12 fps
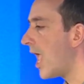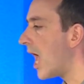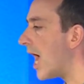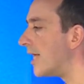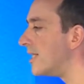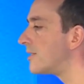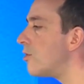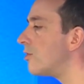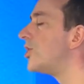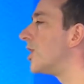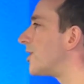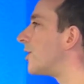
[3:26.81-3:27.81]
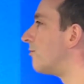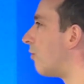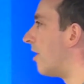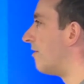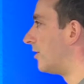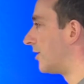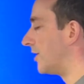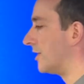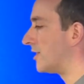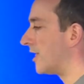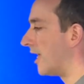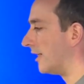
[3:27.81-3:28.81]
And it's not just Unrivaled that are
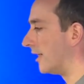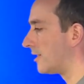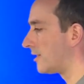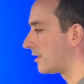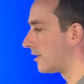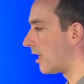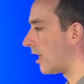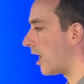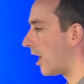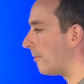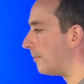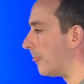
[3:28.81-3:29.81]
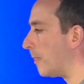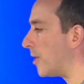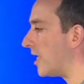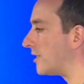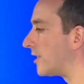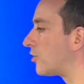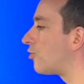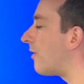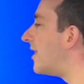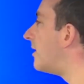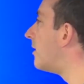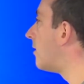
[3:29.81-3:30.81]
saying this. It's a
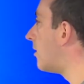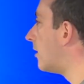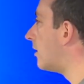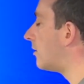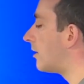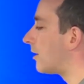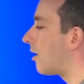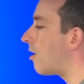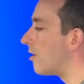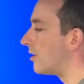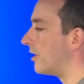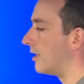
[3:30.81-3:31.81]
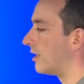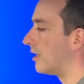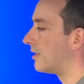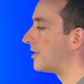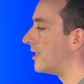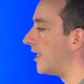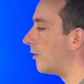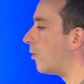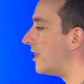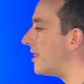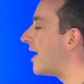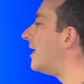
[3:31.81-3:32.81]
trend that Gartner are seeing
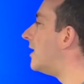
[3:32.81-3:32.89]
when they